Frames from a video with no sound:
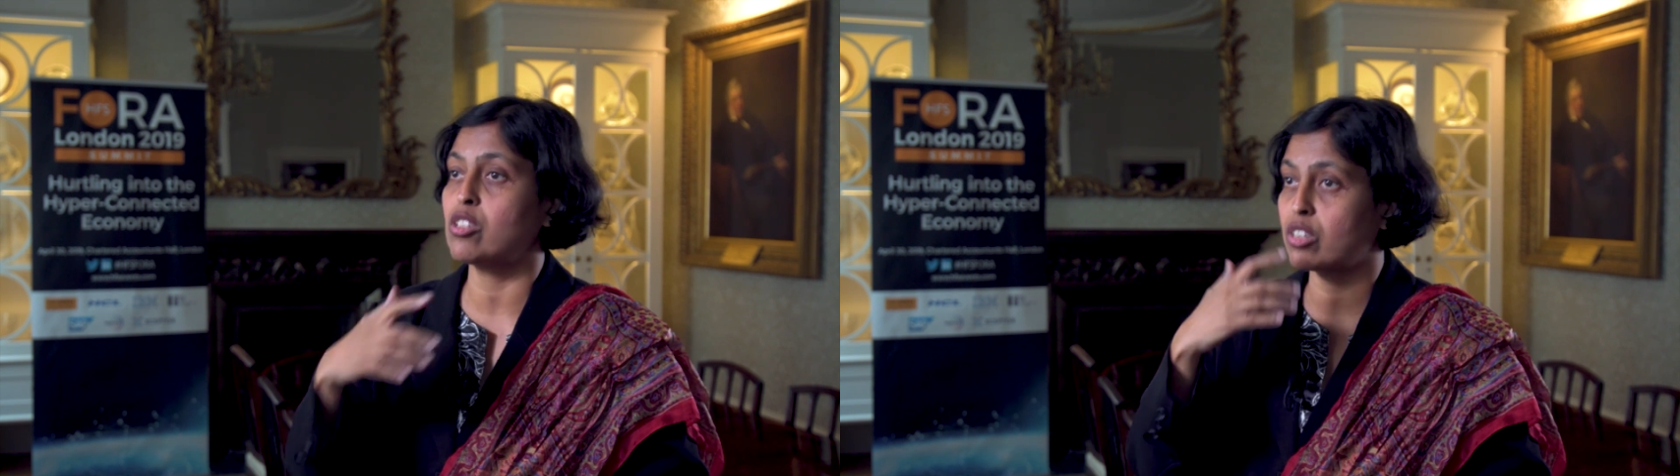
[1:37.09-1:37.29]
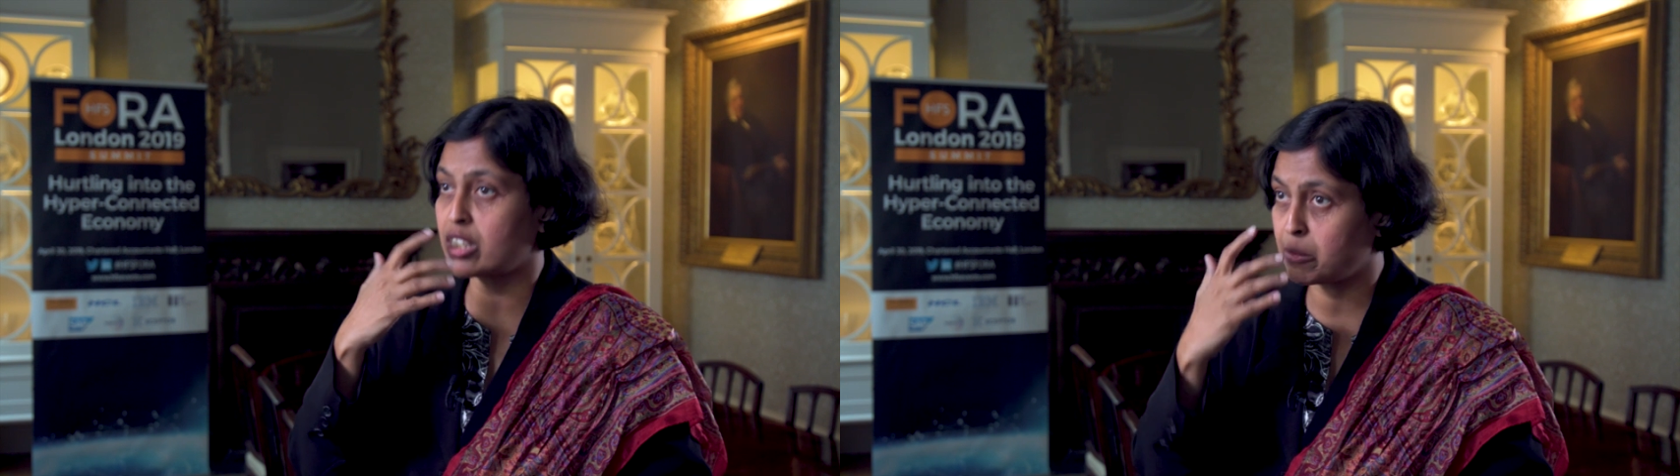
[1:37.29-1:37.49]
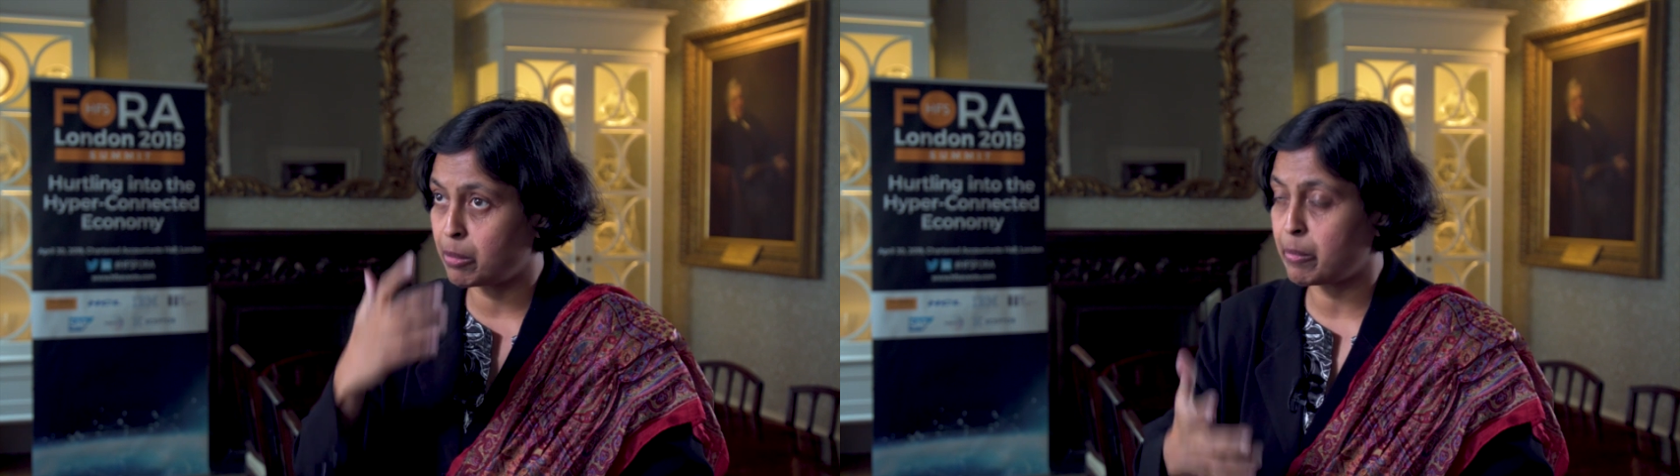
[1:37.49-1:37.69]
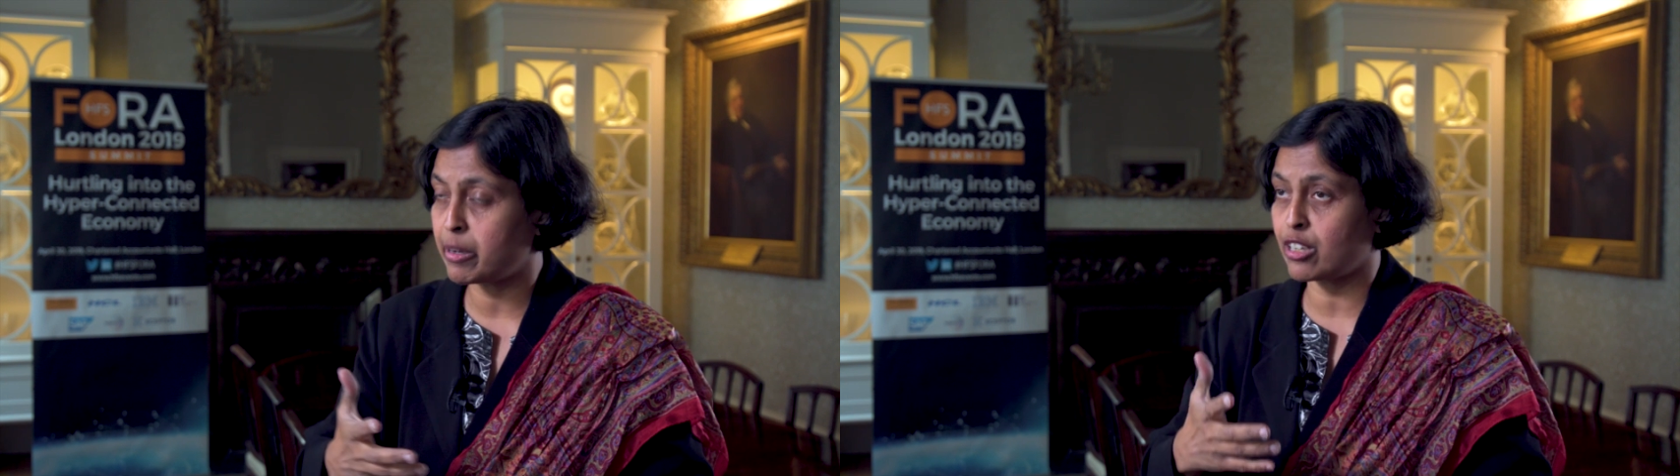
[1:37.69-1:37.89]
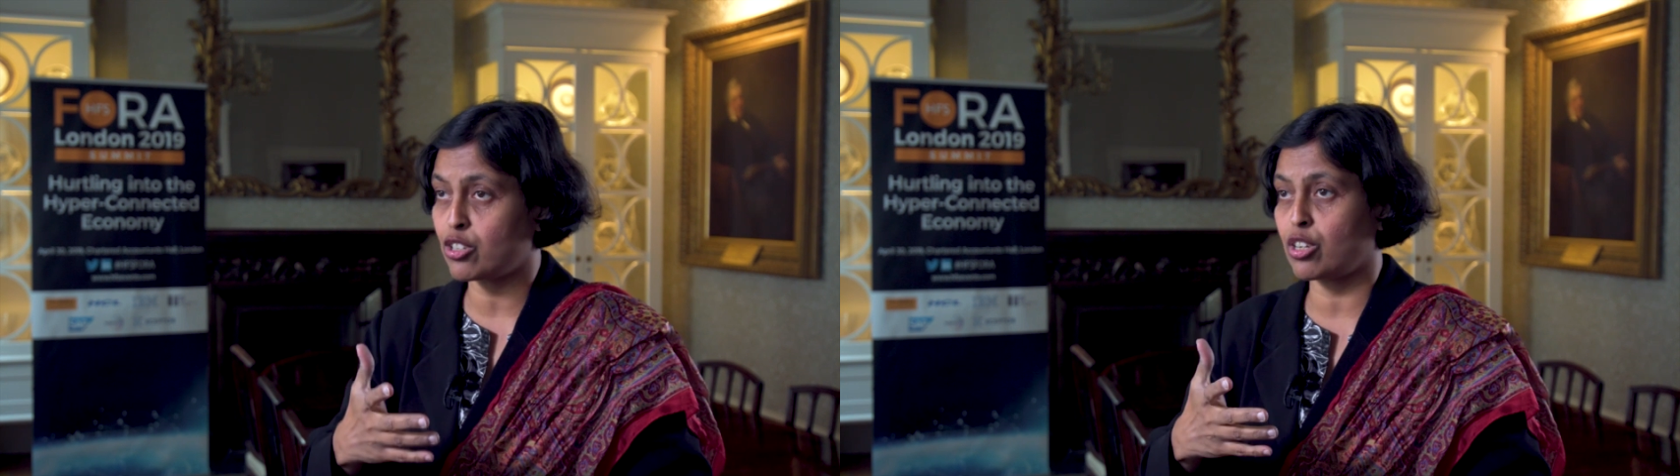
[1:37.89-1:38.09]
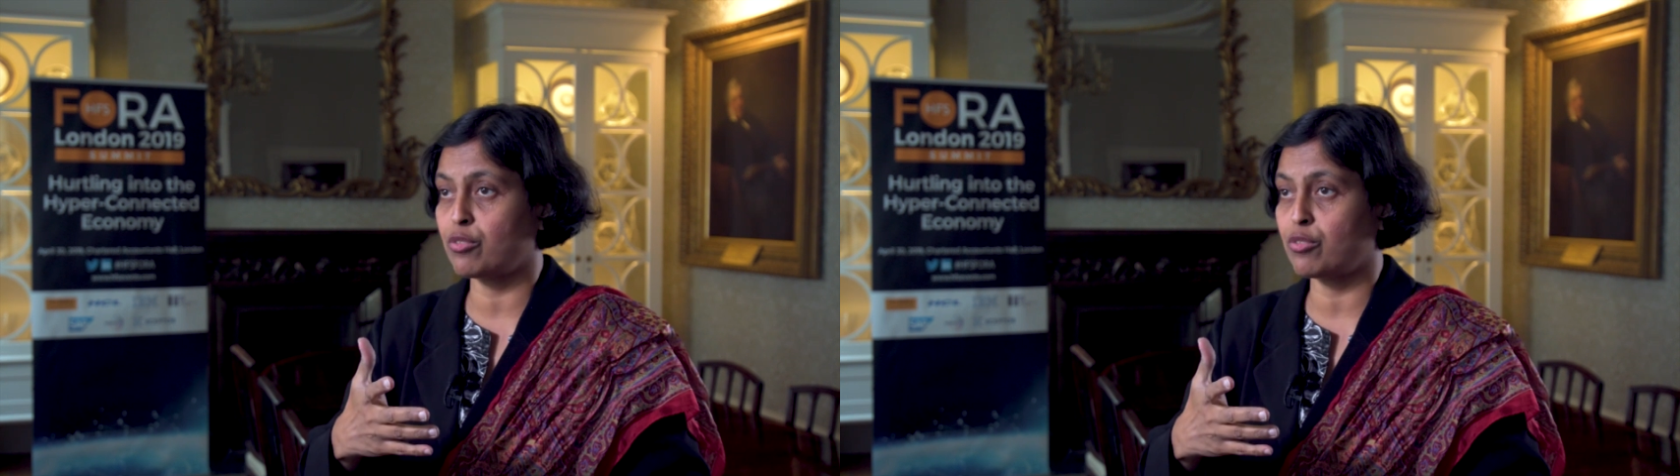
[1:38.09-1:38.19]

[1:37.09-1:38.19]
or the implementation